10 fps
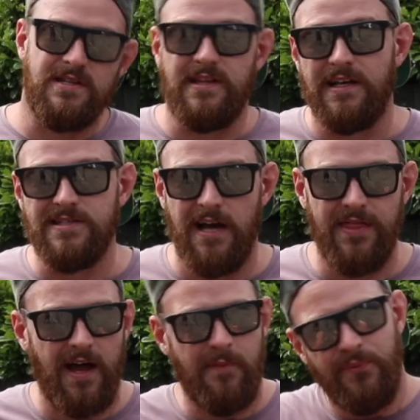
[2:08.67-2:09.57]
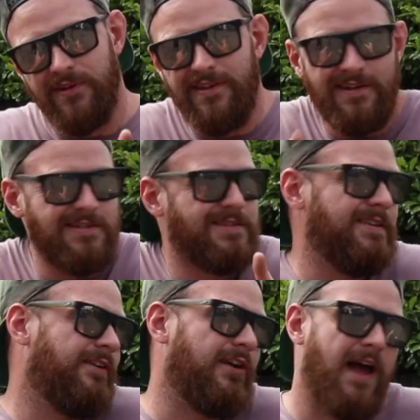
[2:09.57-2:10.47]
and things like that, but you just,
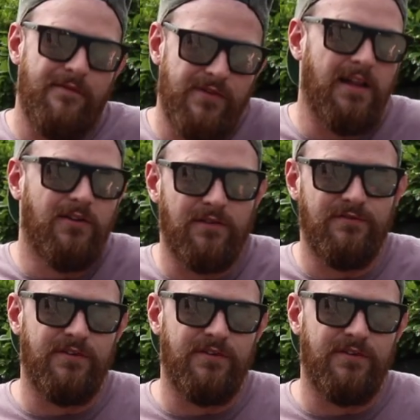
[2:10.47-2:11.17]
you gotta have that look and